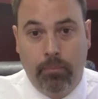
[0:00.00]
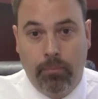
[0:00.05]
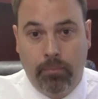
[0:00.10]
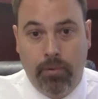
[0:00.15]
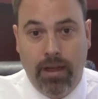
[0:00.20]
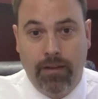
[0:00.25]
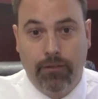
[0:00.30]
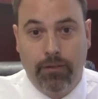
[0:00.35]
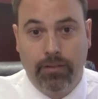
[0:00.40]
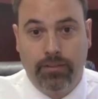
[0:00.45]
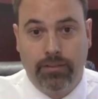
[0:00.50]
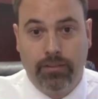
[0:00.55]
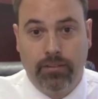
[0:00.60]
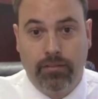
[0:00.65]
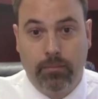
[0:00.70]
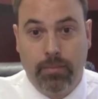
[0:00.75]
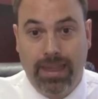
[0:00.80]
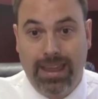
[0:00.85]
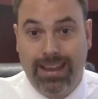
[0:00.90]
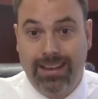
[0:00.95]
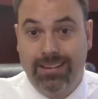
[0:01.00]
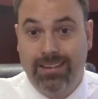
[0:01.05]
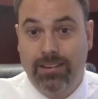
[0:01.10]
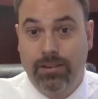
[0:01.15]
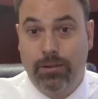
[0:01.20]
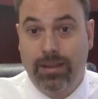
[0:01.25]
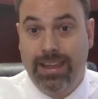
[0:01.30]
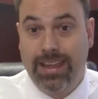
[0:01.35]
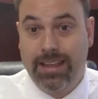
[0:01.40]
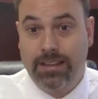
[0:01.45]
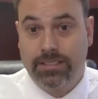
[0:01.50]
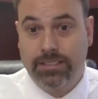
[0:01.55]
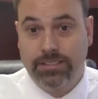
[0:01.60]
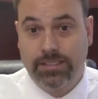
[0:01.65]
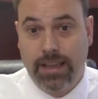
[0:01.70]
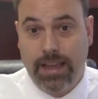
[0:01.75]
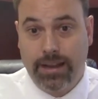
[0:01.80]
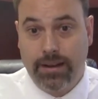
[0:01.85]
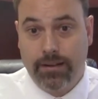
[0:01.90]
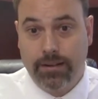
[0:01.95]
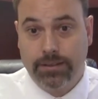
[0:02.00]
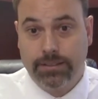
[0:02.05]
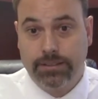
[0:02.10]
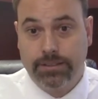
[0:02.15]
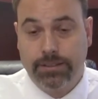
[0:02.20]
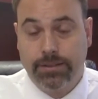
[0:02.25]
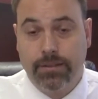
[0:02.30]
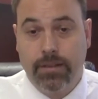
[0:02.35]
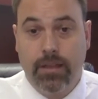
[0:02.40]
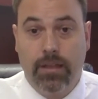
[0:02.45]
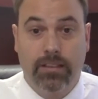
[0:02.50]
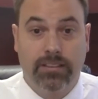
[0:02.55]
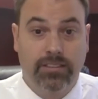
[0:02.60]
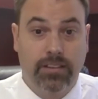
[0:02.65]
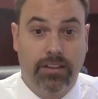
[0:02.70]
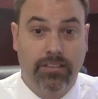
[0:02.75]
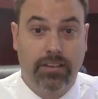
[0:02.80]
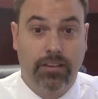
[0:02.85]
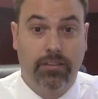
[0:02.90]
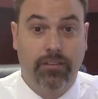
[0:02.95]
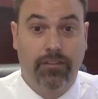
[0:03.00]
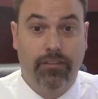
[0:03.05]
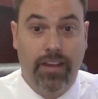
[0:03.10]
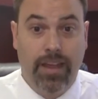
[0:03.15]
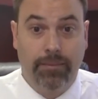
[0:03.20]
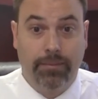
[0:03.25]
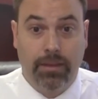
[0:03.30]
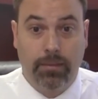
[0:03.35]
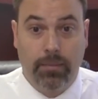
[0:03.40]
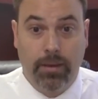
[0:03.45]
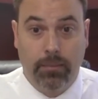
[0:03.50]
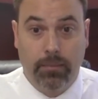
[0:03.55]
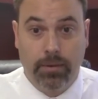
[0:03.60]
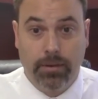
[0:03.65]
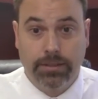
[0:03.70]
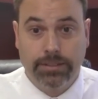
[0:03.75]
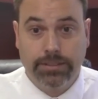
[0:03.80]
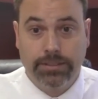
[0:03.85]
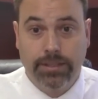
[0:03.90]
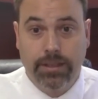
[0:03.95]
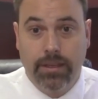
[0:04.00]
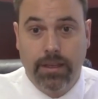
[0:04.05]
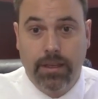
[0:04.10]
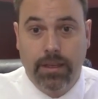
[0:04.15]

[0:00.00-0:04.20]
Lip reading: preferences made to insiders, such as family members.